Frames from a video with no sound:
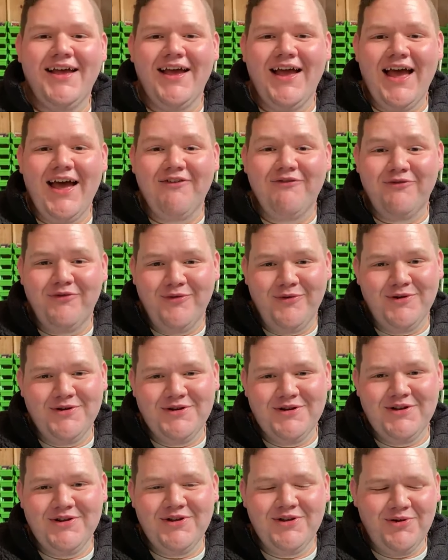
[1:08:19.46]
I've
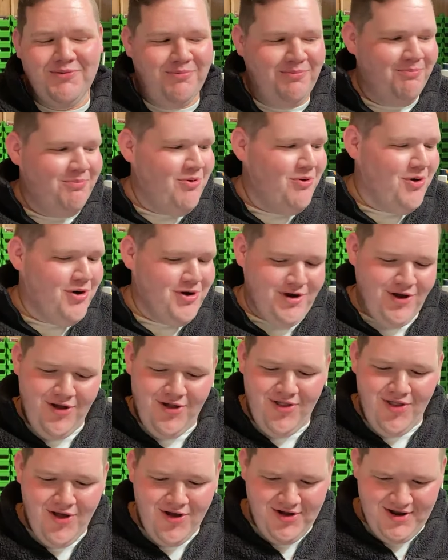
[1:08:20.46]
bored y'all
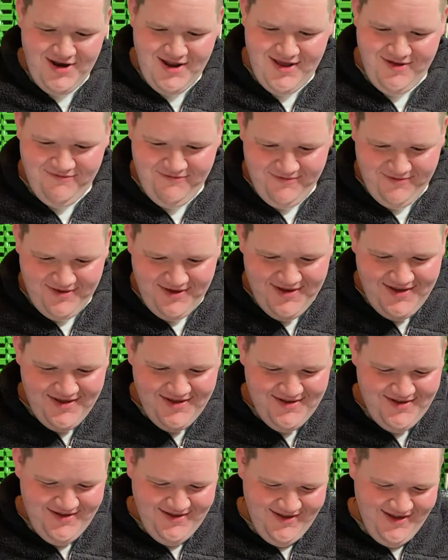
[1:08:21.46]
long enough.
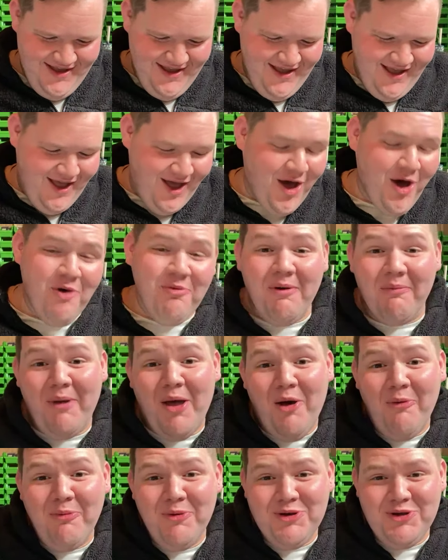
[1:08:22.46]
I hope I'm
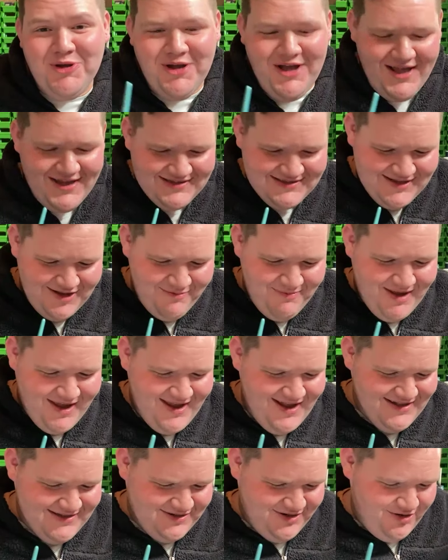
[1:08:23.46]
helping you guys, though, by
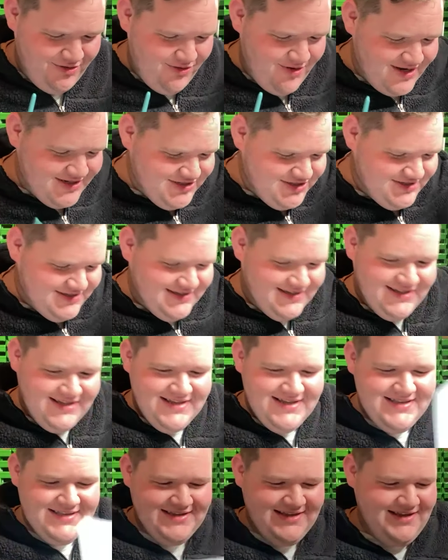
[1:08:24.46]
answering questions at
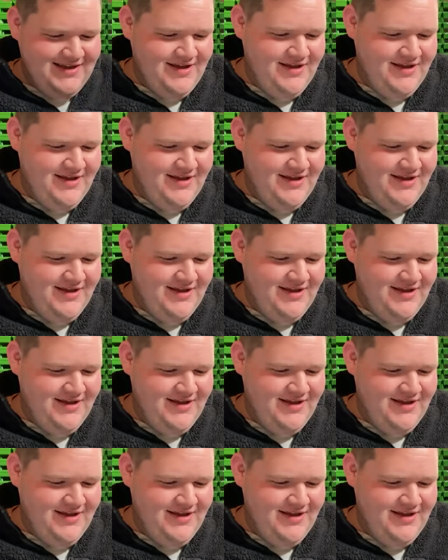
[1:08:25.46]
least.